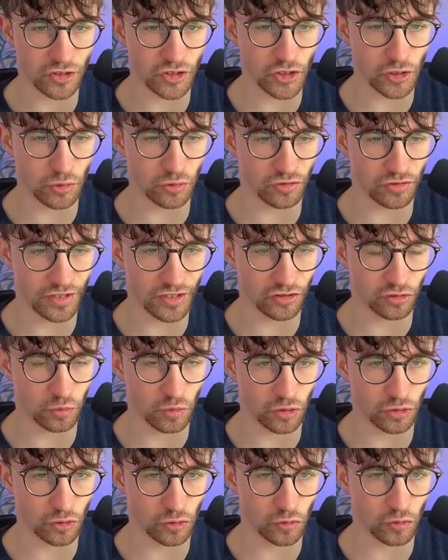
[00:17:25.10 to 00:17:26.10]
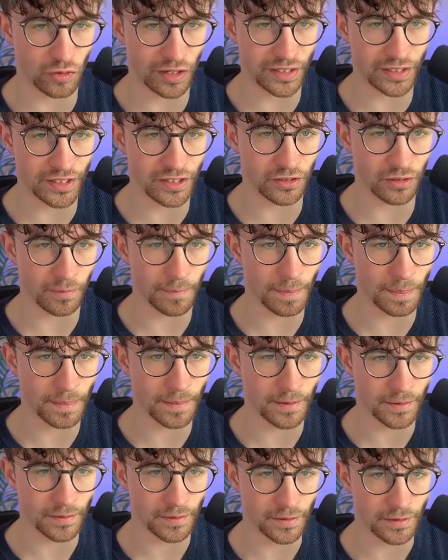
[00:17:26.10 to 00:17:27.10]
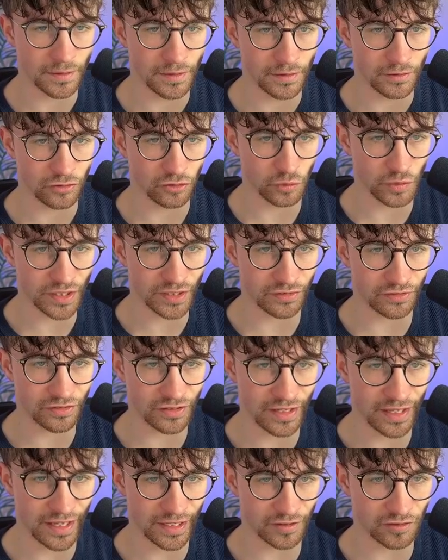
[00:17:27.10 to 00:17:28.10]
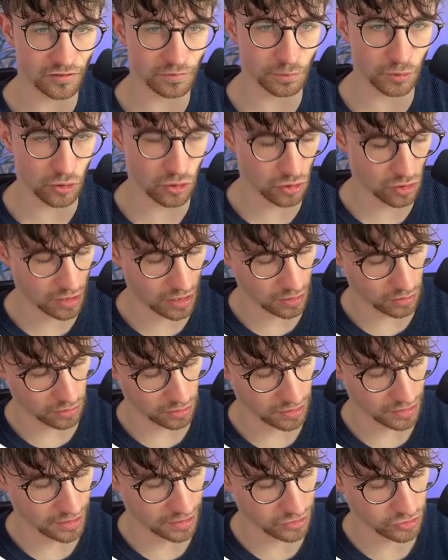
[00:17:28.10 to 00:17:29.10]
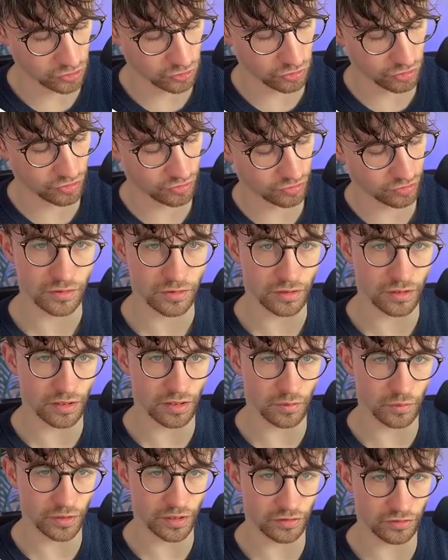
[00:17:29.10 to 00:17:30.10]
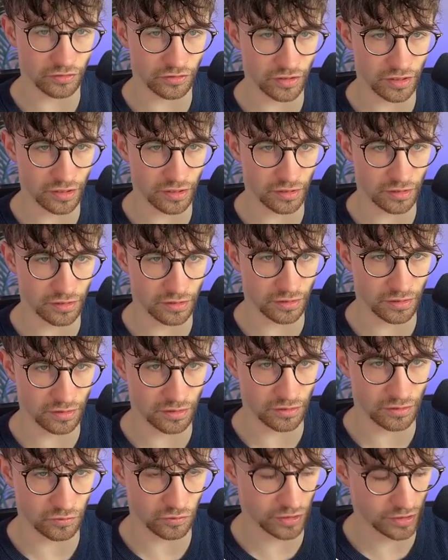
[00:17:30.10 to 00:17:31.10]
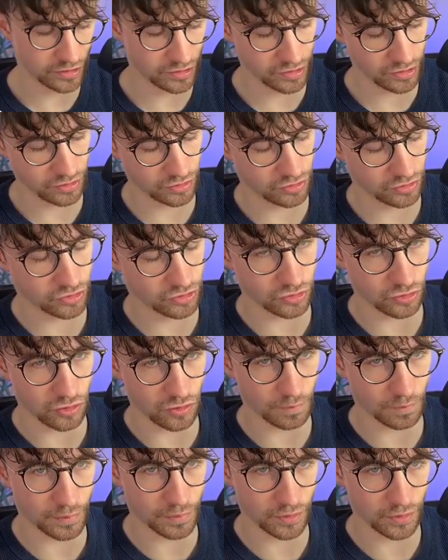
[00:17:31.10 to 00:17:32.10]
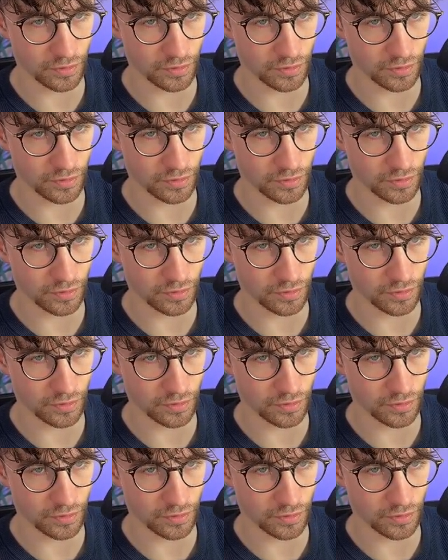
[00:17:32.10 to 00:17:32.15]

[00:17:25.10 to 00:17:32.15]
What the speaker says: choose this one right here. So we can say explore our categories. And we can say right here, shop